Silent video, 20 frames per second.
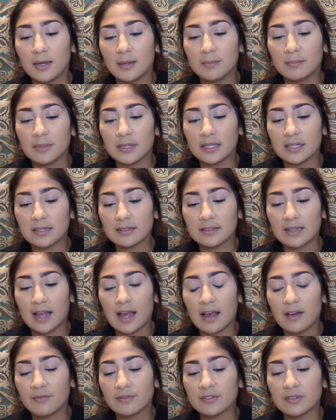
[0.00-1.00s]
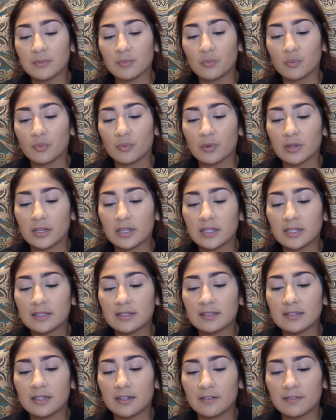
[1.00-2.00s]
because they have some really good
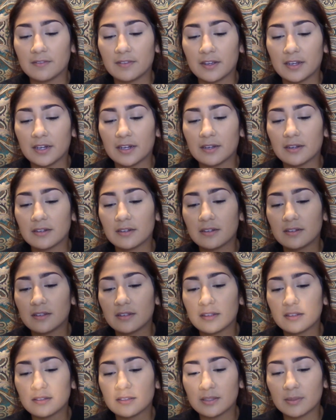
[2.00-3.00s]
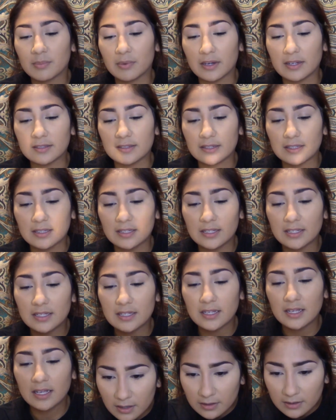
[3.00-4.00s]
stuff there, surprisingly.
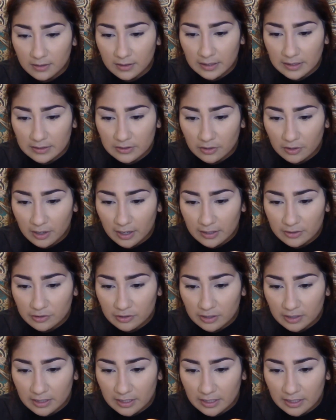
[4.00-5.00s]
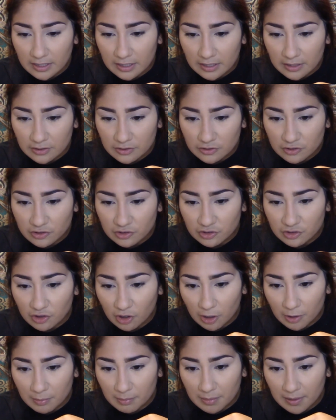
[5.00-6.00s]
These are actually sharp